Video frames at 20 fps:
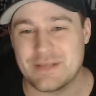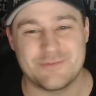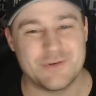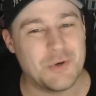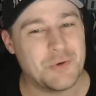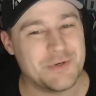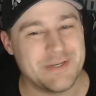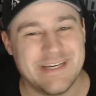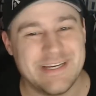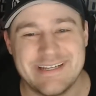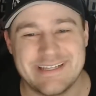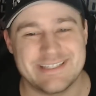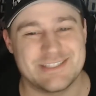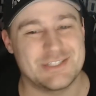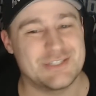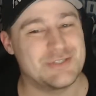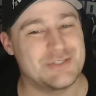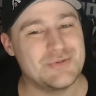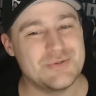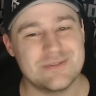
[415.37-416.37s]
You don't need it.
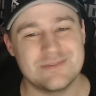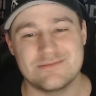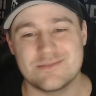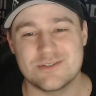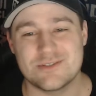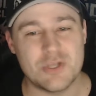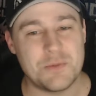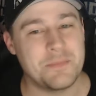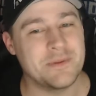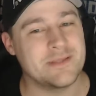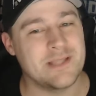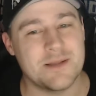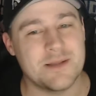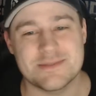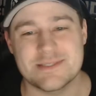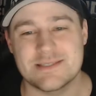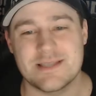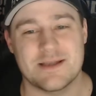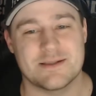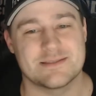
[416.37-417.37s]
Just do stupid, dumb
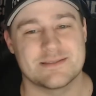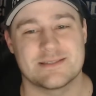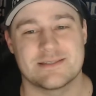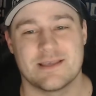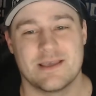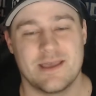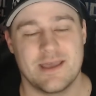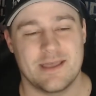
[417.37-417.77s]
stunts.